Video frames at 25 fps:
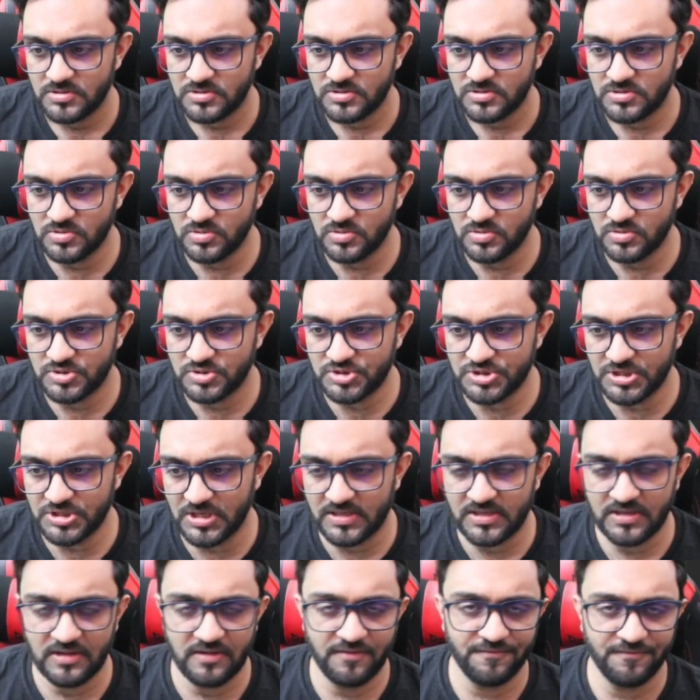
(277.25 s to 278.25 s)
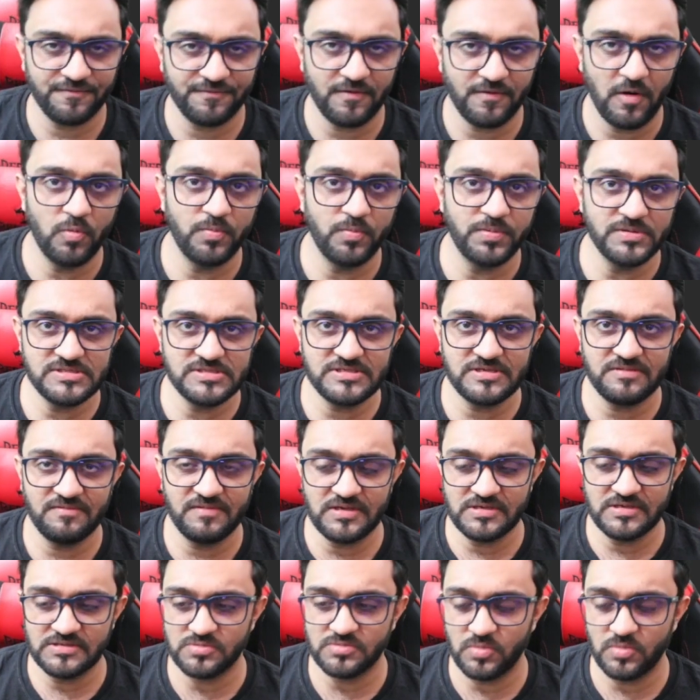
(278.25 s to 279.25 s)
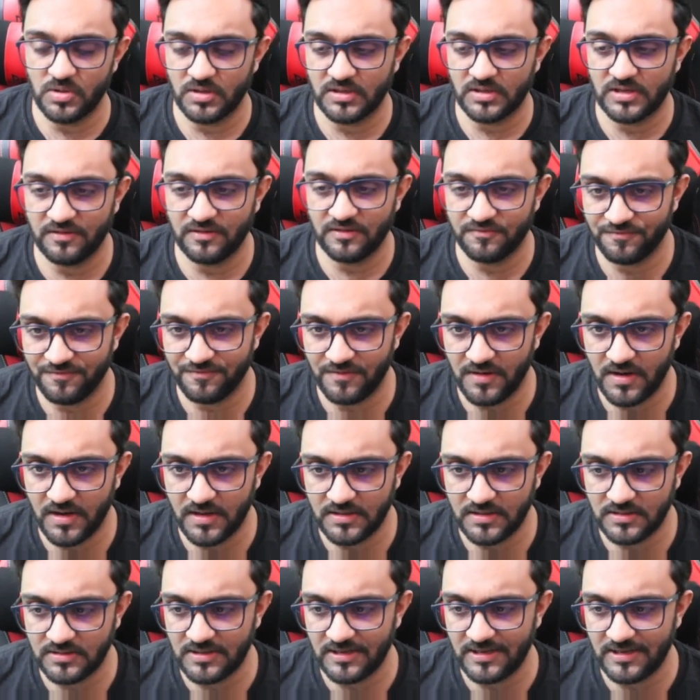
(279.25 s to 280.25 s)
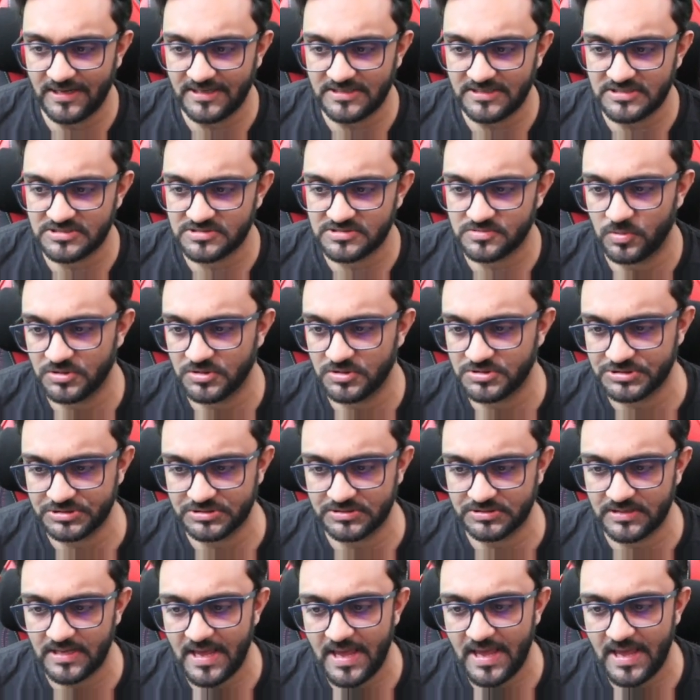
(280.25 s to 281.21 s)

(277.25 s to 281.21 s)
to check if OpenCV is working fine. The latest version